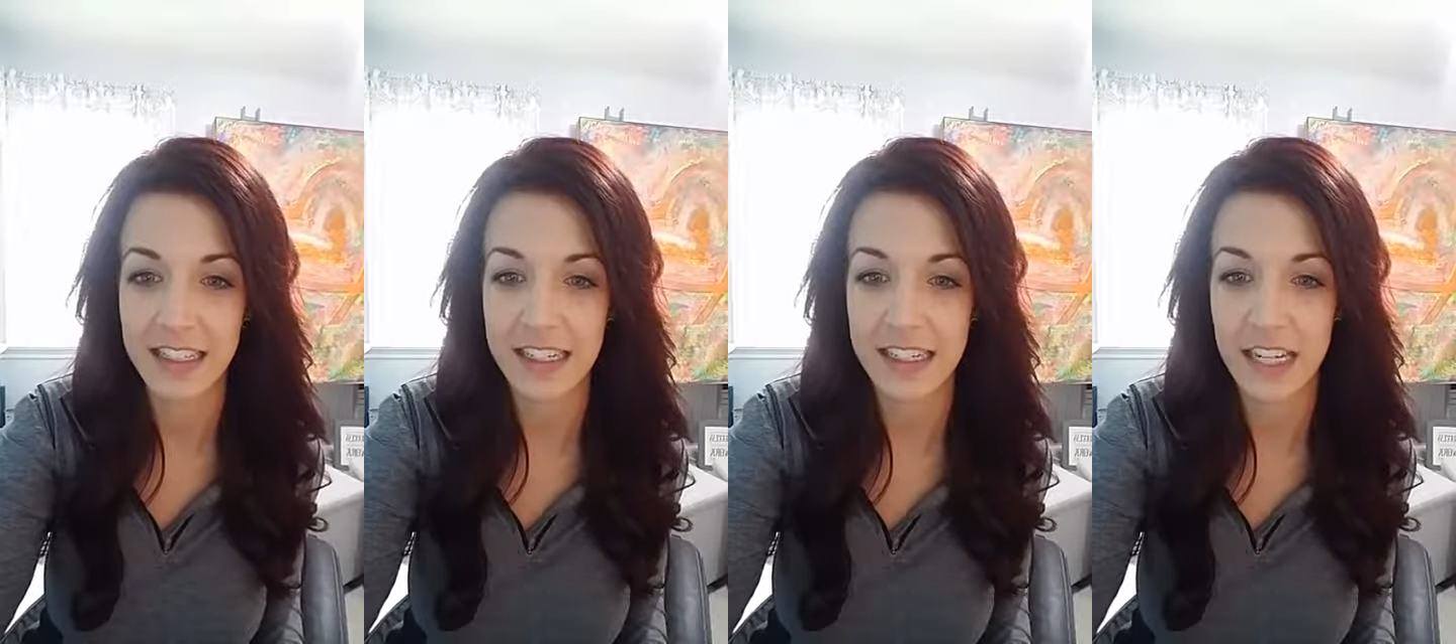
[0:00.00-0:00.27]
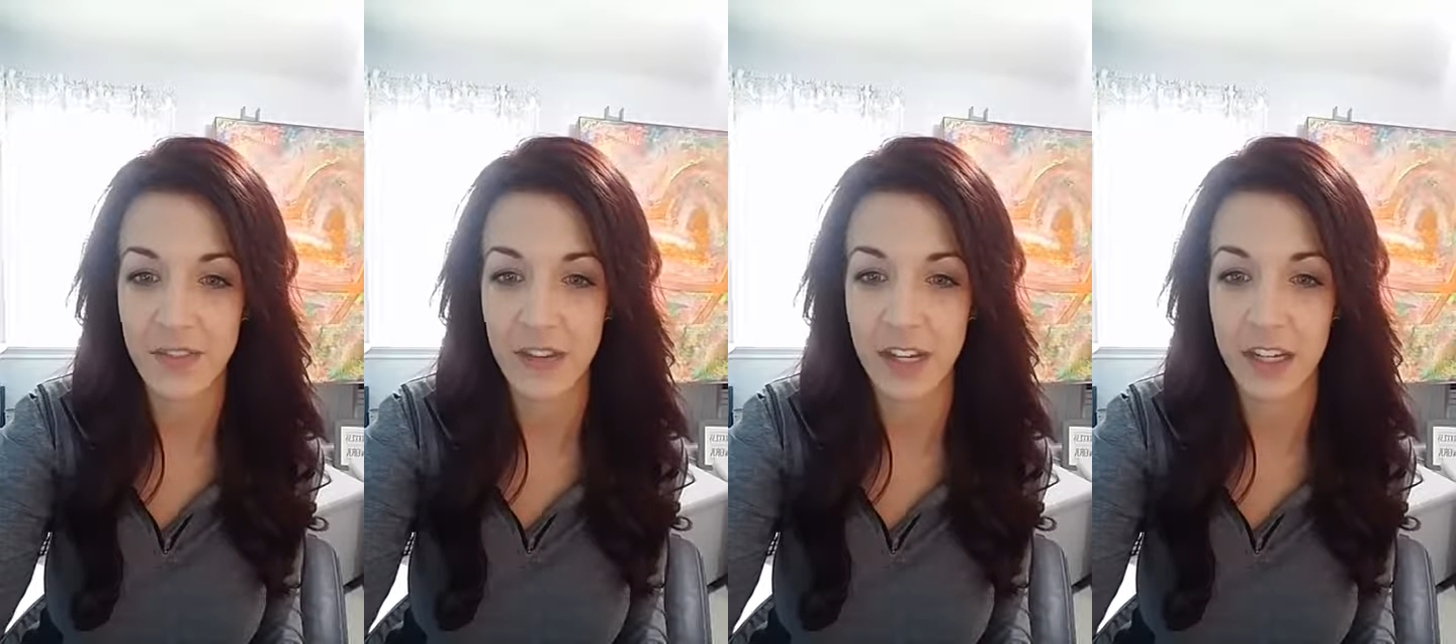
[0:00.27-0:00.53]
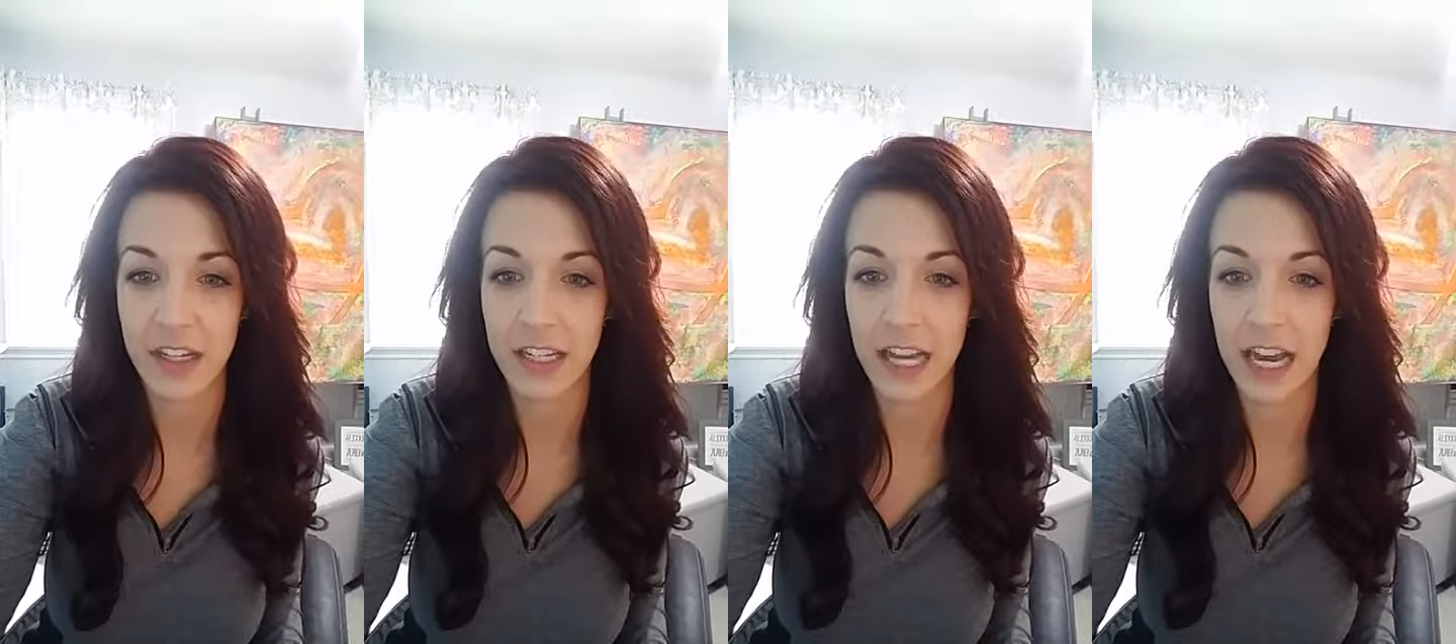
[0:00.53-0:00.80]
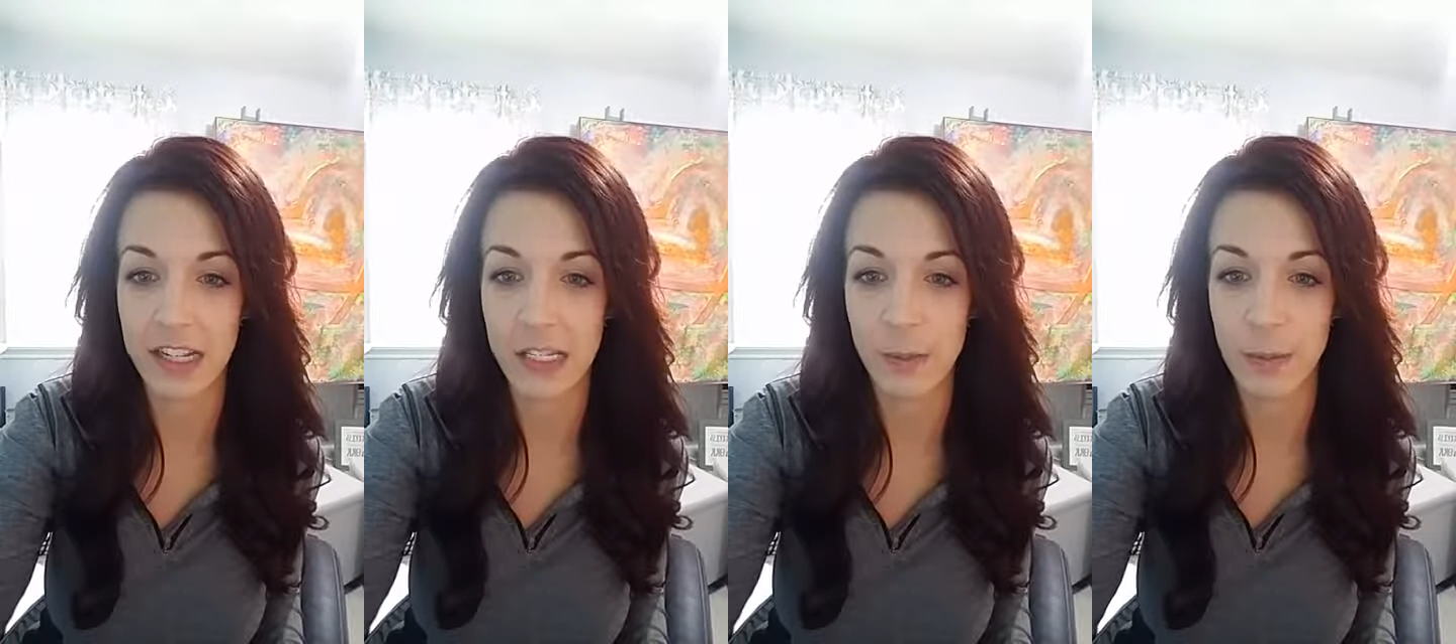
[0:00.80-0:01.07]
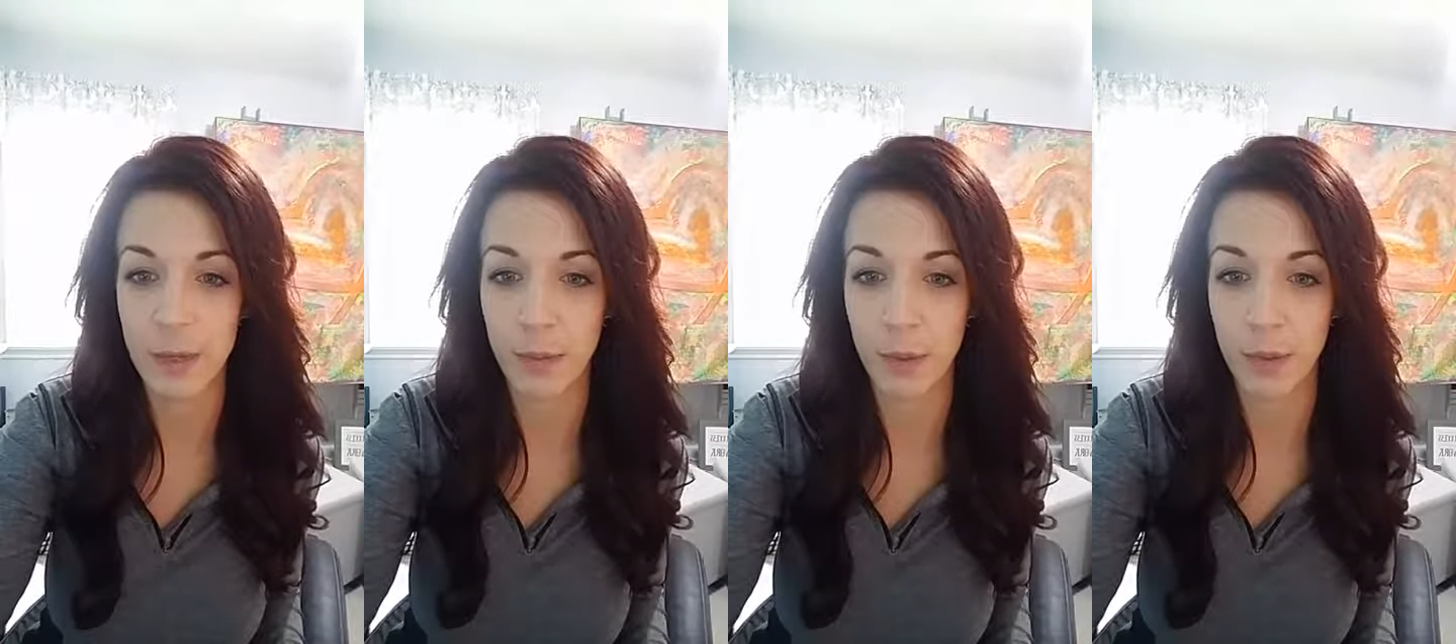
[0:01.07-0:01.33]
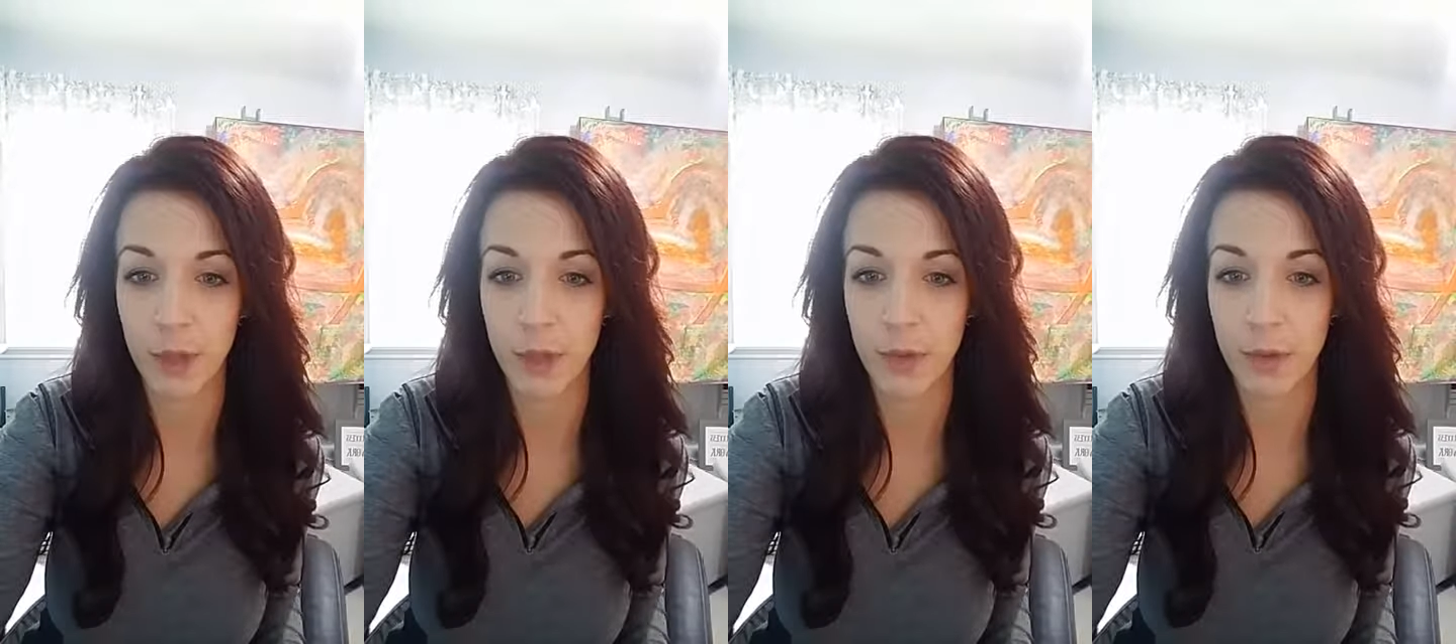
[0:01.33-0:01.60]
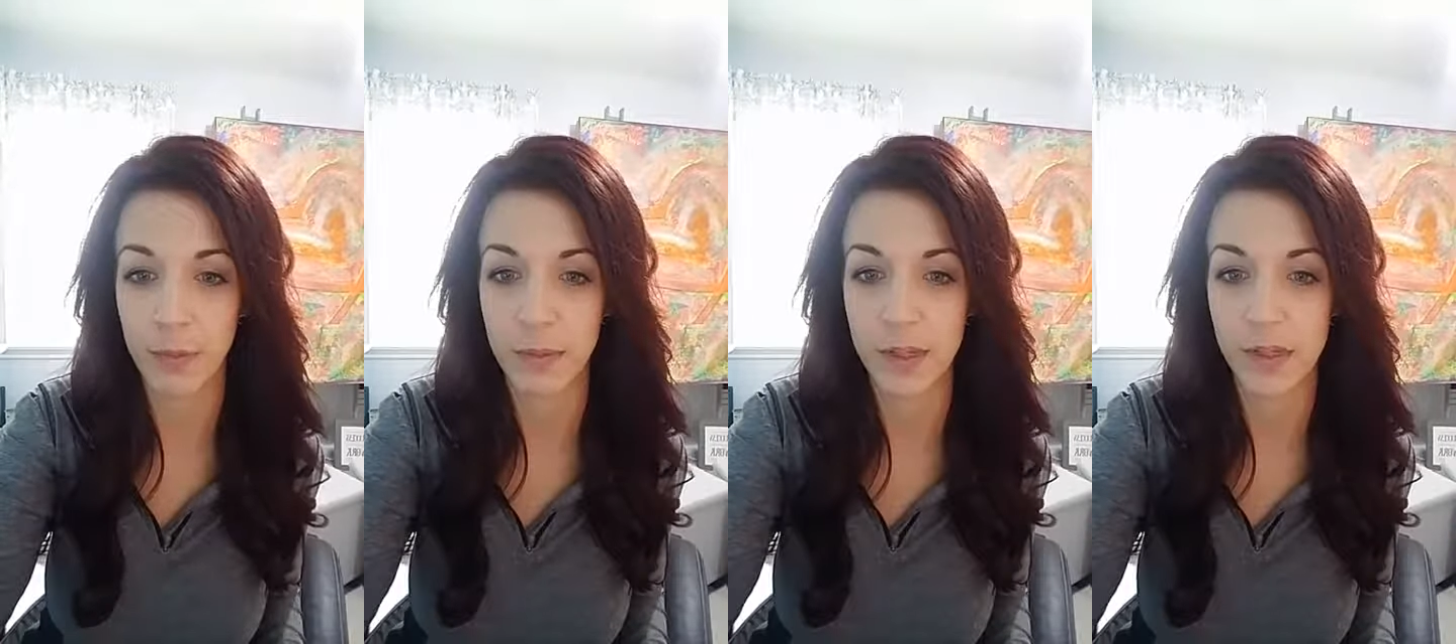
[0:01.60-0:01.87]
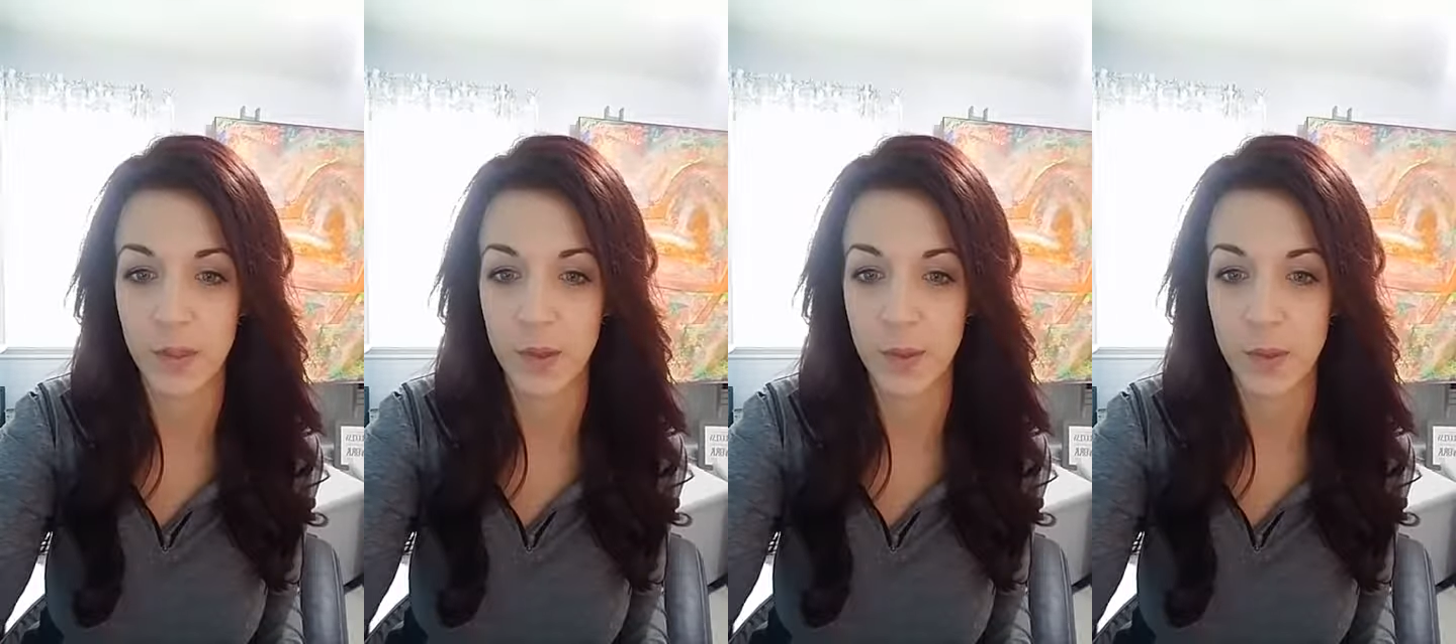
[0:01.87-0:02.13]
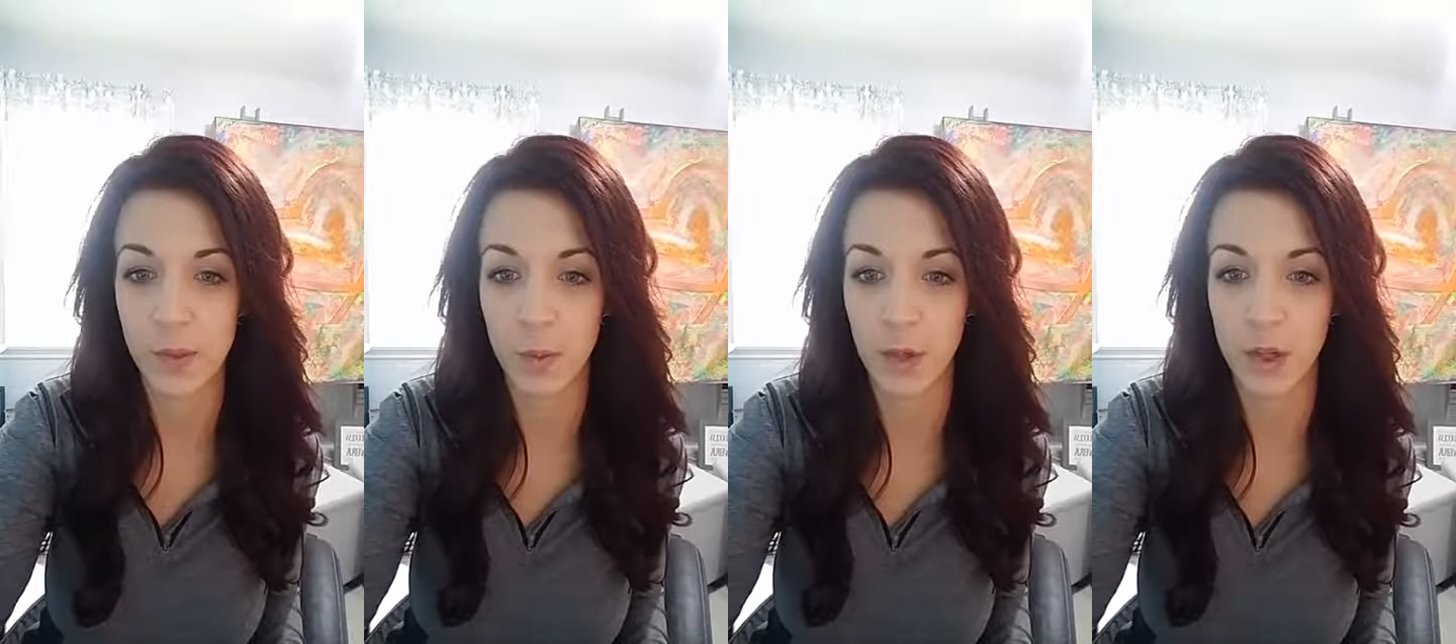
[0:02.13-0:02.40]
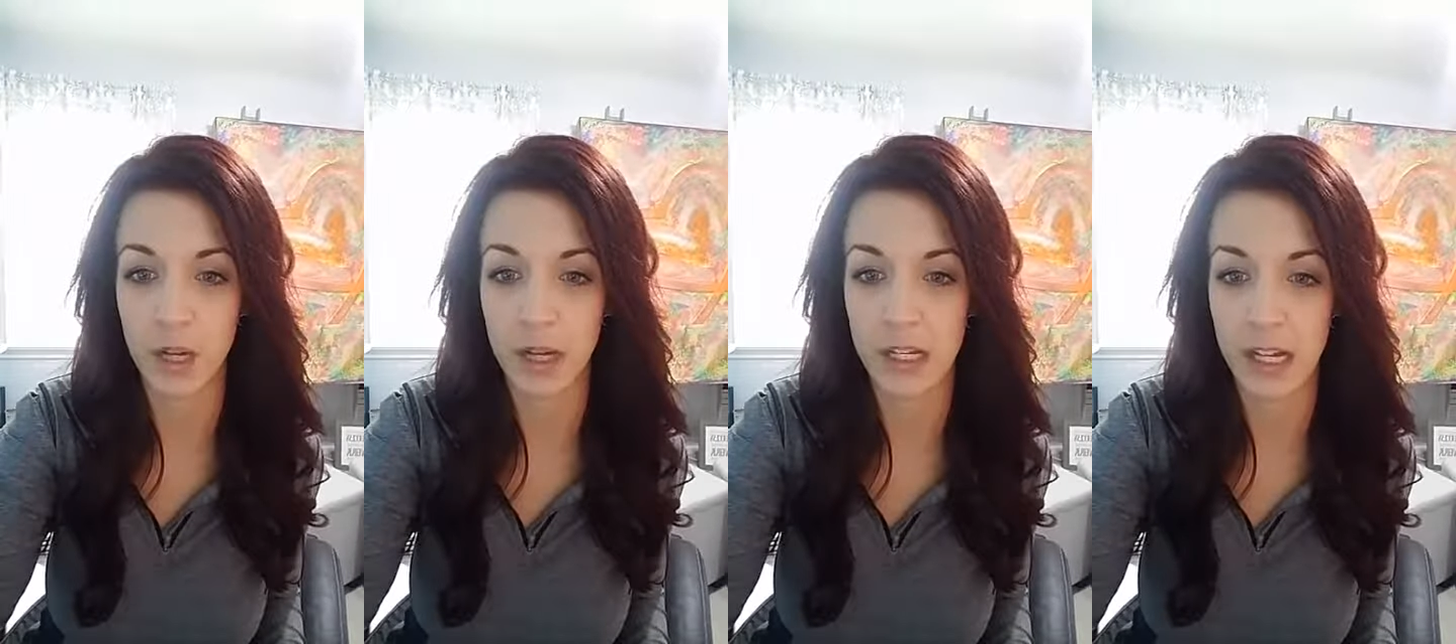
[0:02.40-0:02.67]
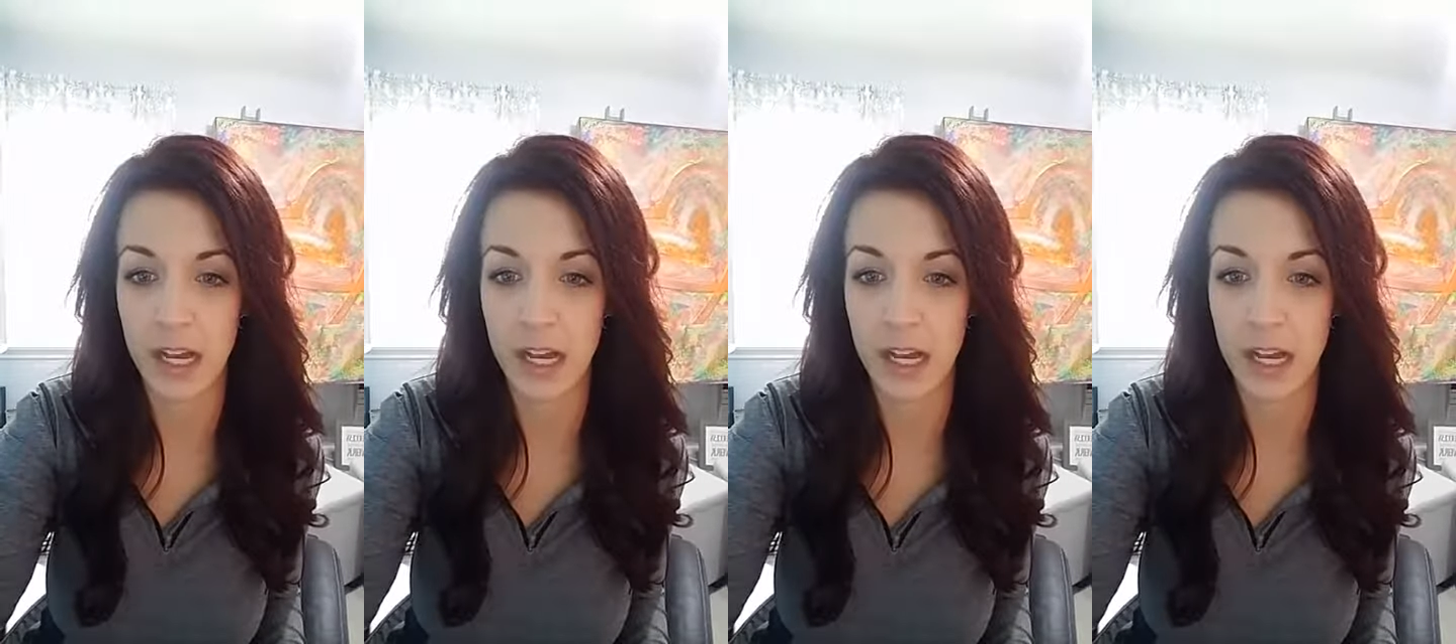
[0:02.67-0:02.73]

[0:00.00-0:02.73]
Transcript: David, yes, people misuse the word